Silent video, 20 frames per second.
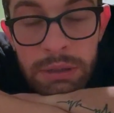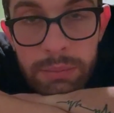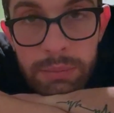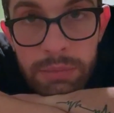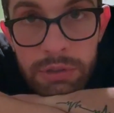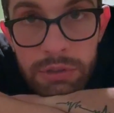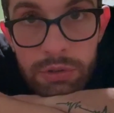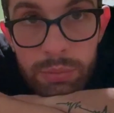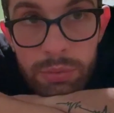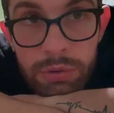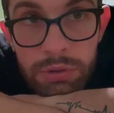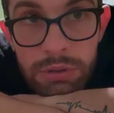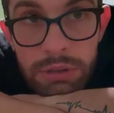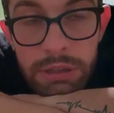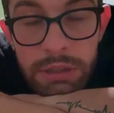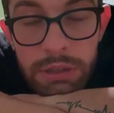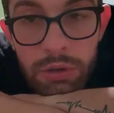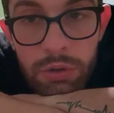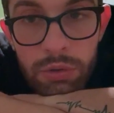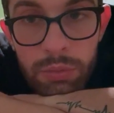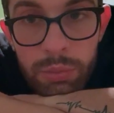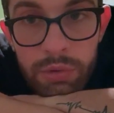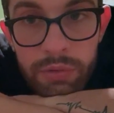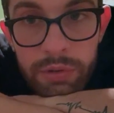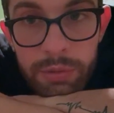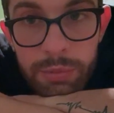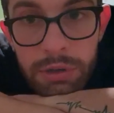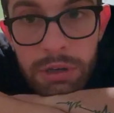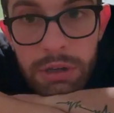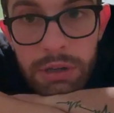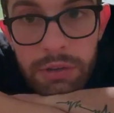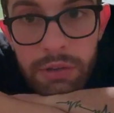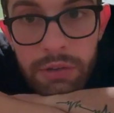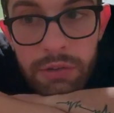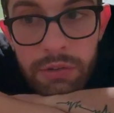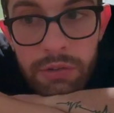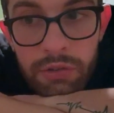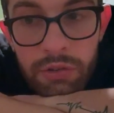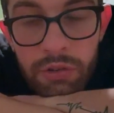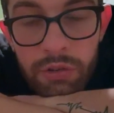miserable. And the whole moving
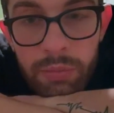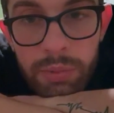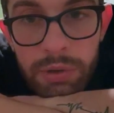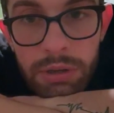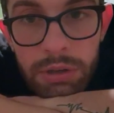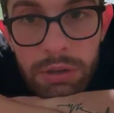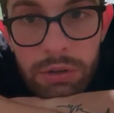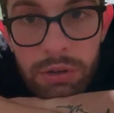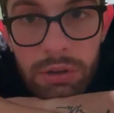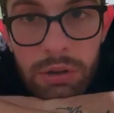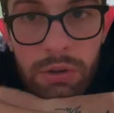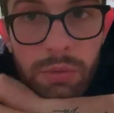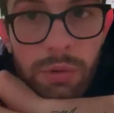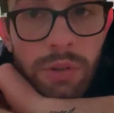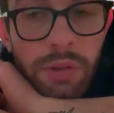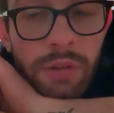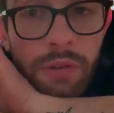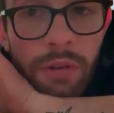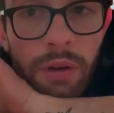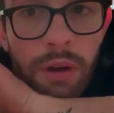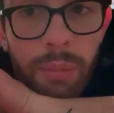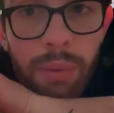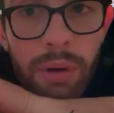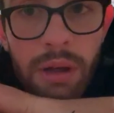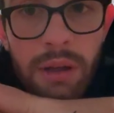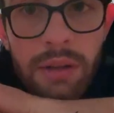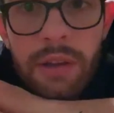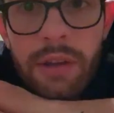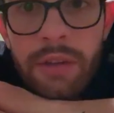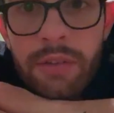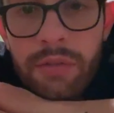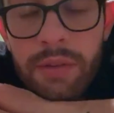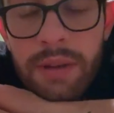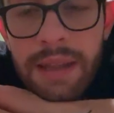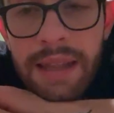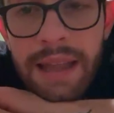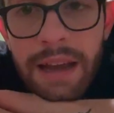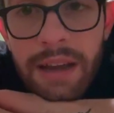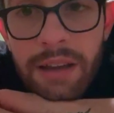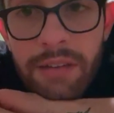process has just been a long one, so I apologize for
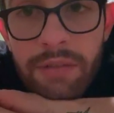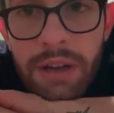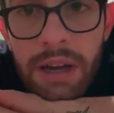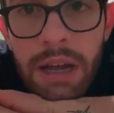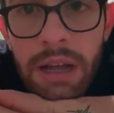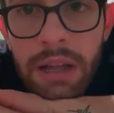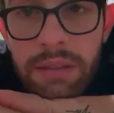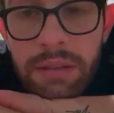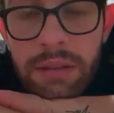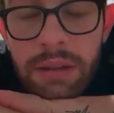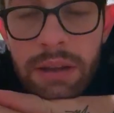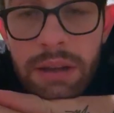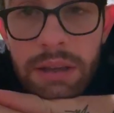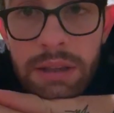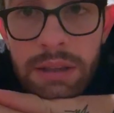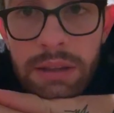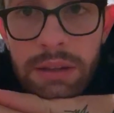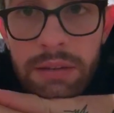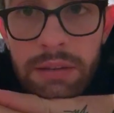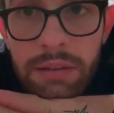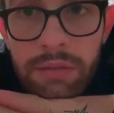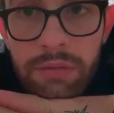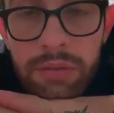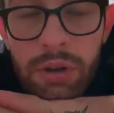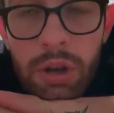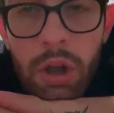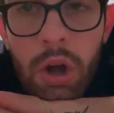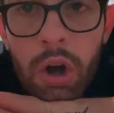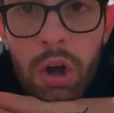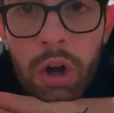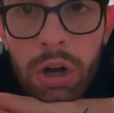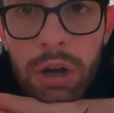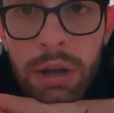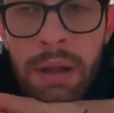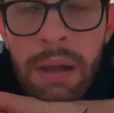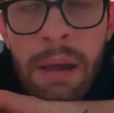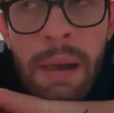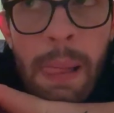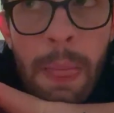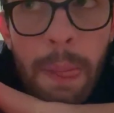the lack of content in this vlog.
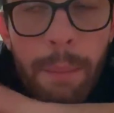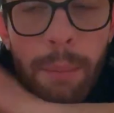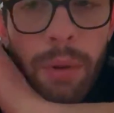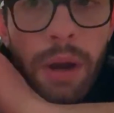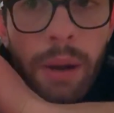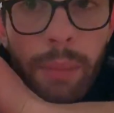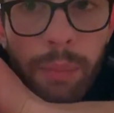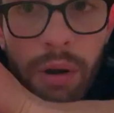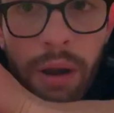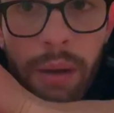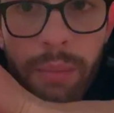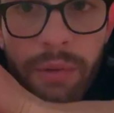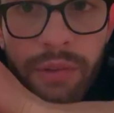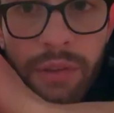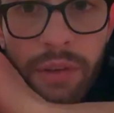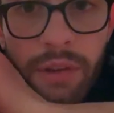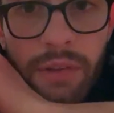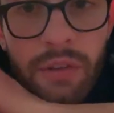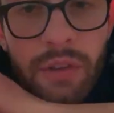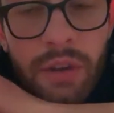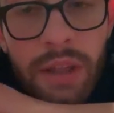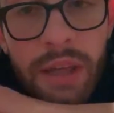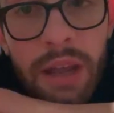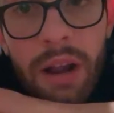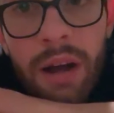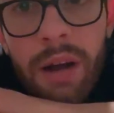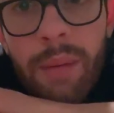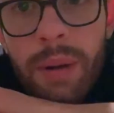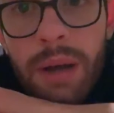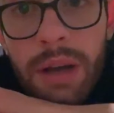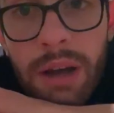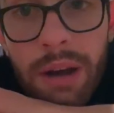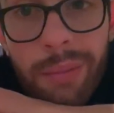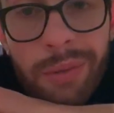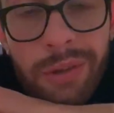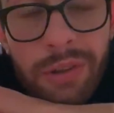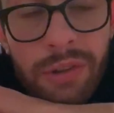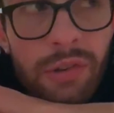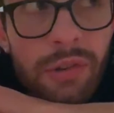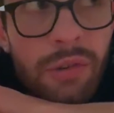But I promise things are gonna get up and
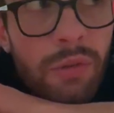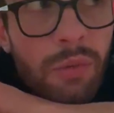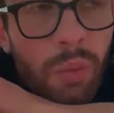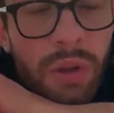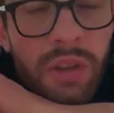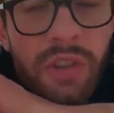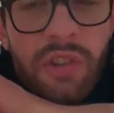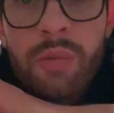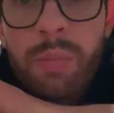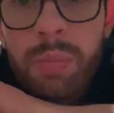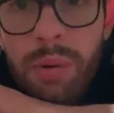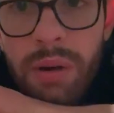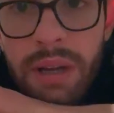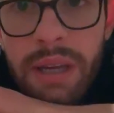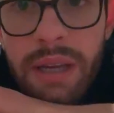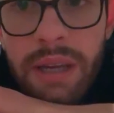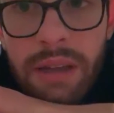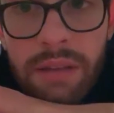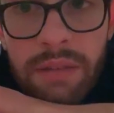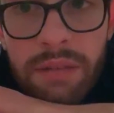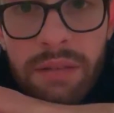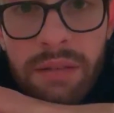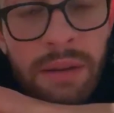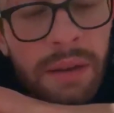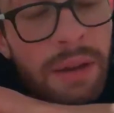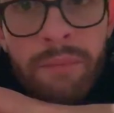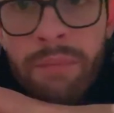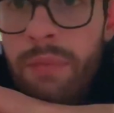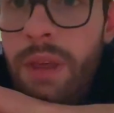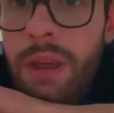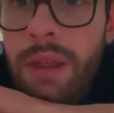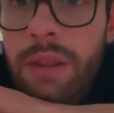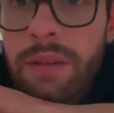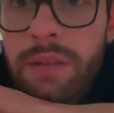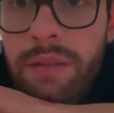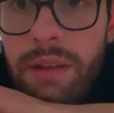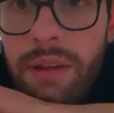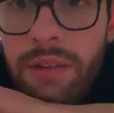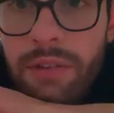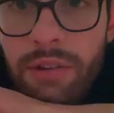coming soon. Once spring hits,
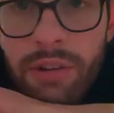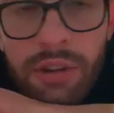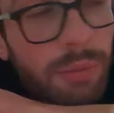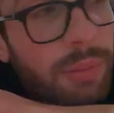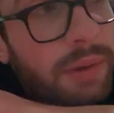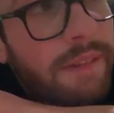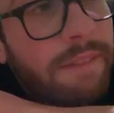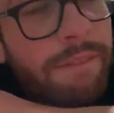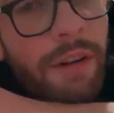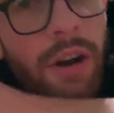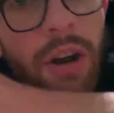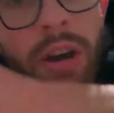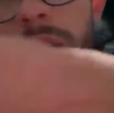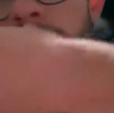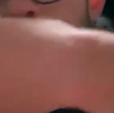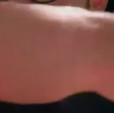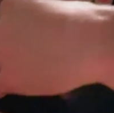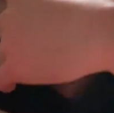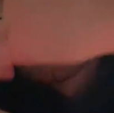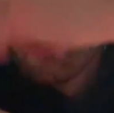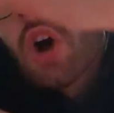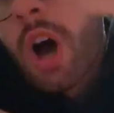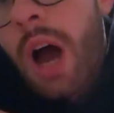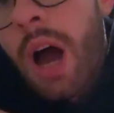these things are gonna be fucking